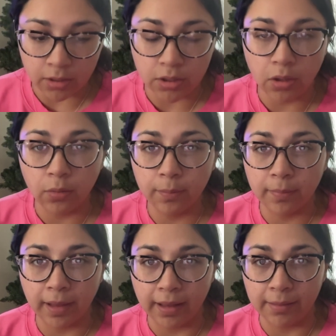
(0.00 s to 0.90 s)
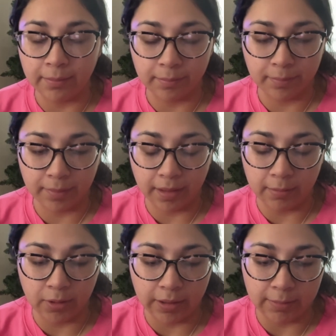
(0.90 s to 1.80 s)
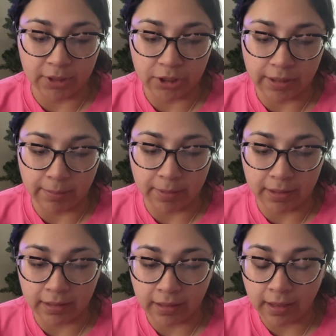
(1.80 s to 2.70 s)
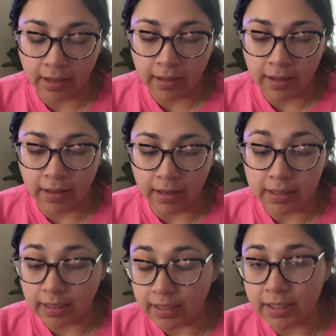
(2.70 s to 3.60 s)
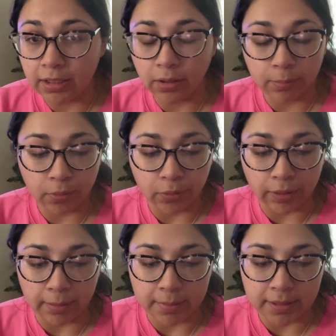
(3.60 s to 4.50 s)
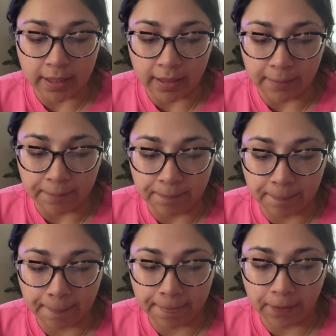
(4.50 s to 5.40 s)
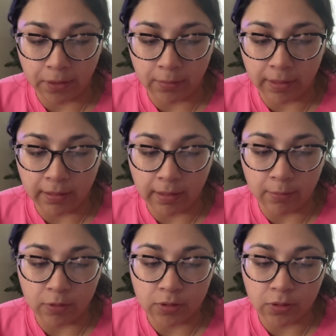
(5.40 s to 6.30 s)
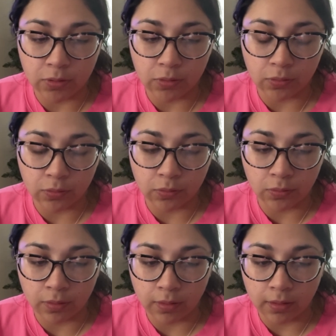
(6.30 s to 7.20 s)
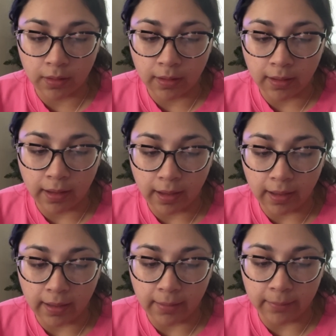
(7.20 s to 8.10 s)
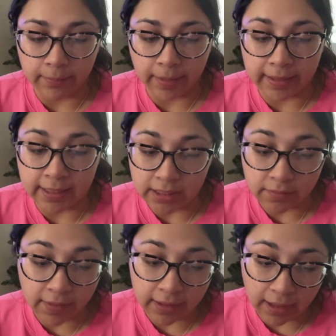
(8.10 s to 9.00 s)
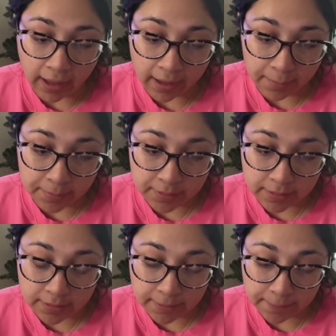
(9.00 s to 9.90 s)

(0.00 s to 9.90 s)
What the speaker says: You had mentioned that being assessing our programs, you're be able to identify gaps,